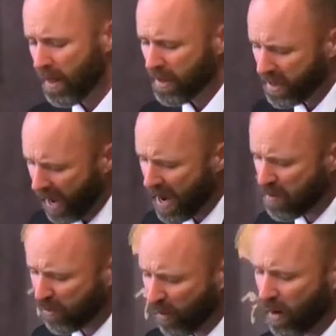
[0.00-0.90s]
came
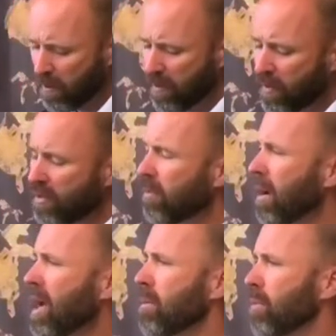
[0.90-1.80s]
from the
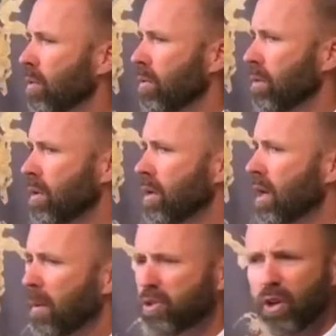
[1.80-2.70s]
Bible.
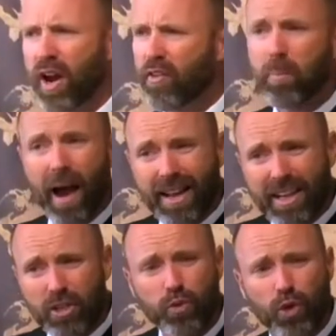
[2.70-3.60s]
I'm sure everybody in
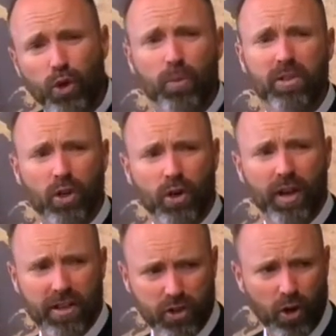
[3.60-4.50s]
this room has heard
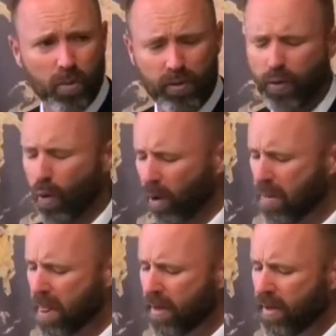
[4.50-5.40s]
that term
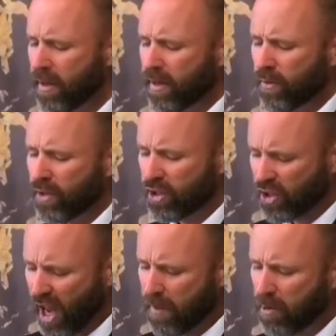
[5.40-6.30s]
before the
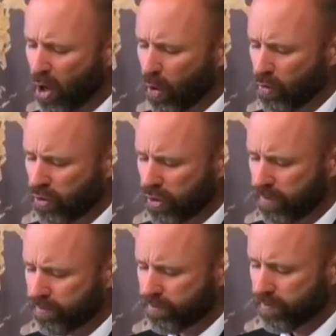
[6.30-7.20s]
scapegoat.
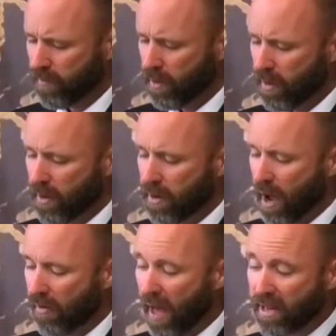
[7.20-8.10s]

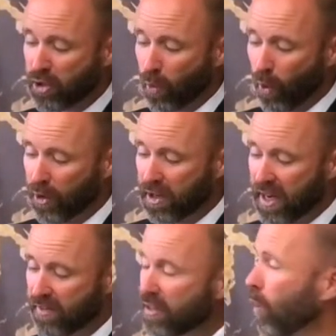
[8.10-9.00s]
Now that's a word that
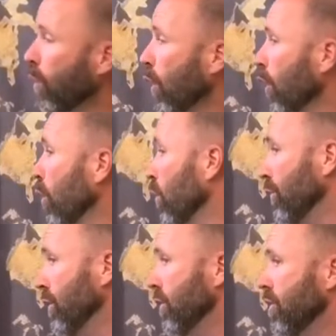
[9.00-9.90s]
even the
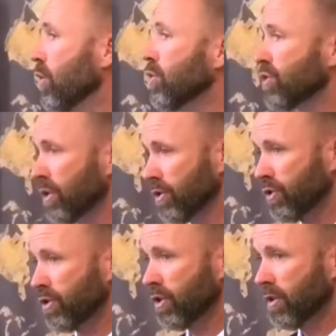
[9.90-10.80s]
world
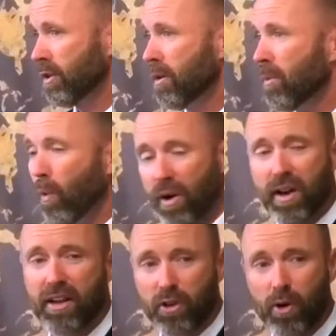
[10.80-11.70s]
uses. But where did
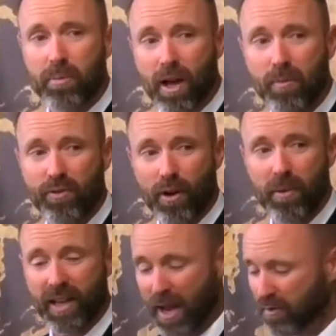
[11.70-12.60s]
that term come from?
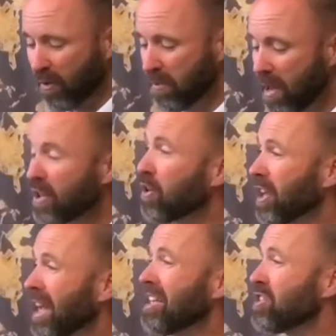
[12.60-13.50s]
It came from your
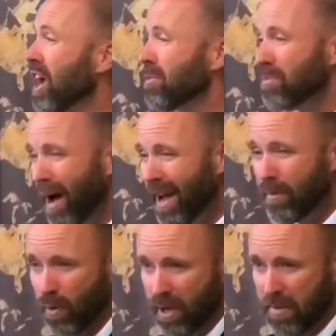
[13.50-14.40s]
King James
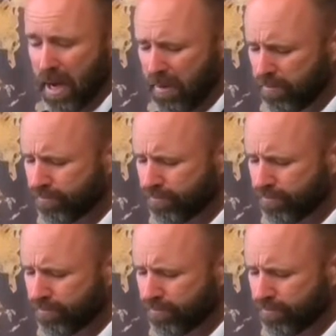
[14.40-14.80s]
Bible. Amen.